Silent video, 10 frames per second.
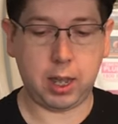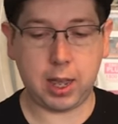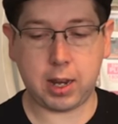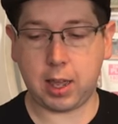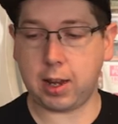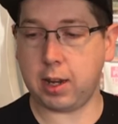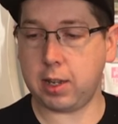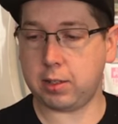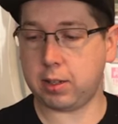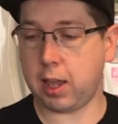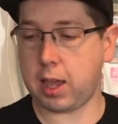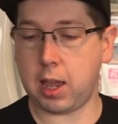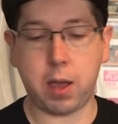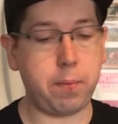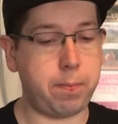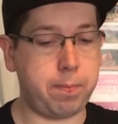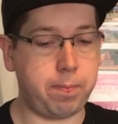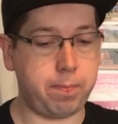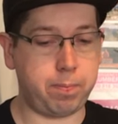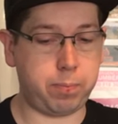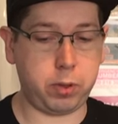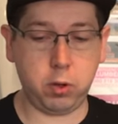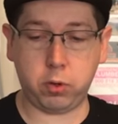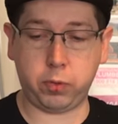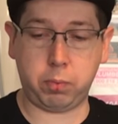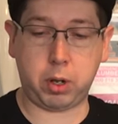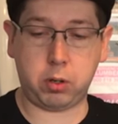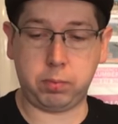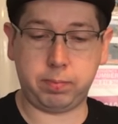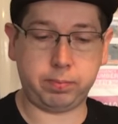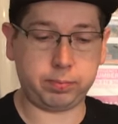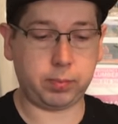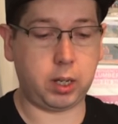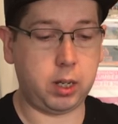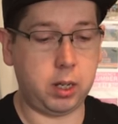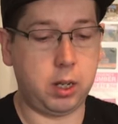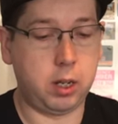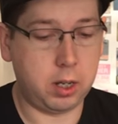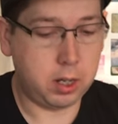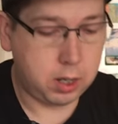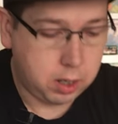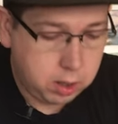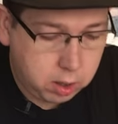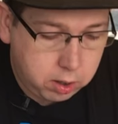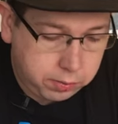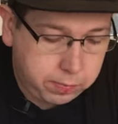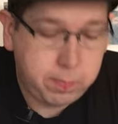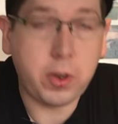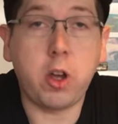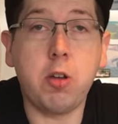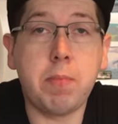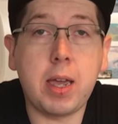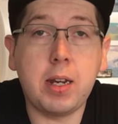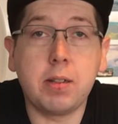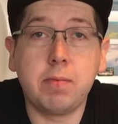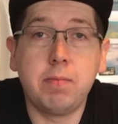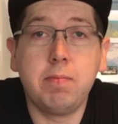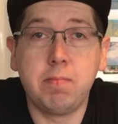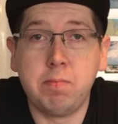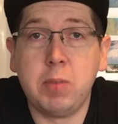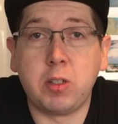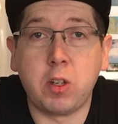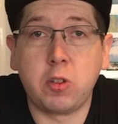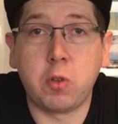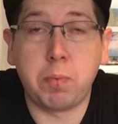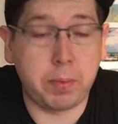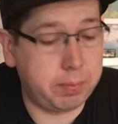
And that is a beautiful bowl of homemade miso soup.